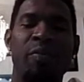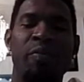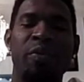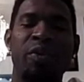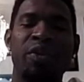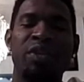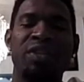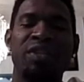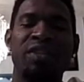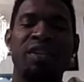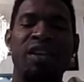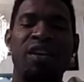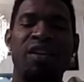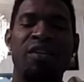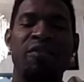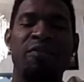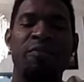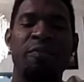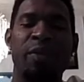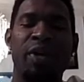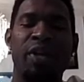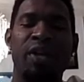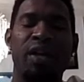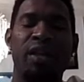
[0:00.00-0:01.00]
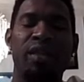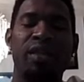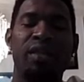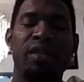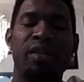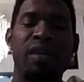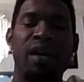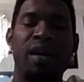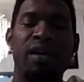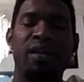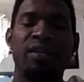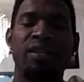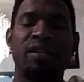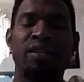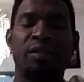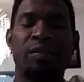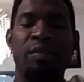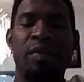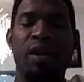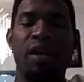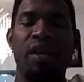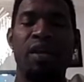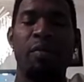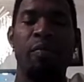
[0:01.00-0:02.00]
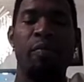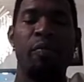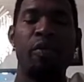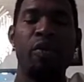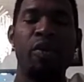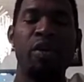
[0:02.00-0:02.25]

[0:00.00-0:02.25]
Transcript: pick up on yourself, man, and thanks, man.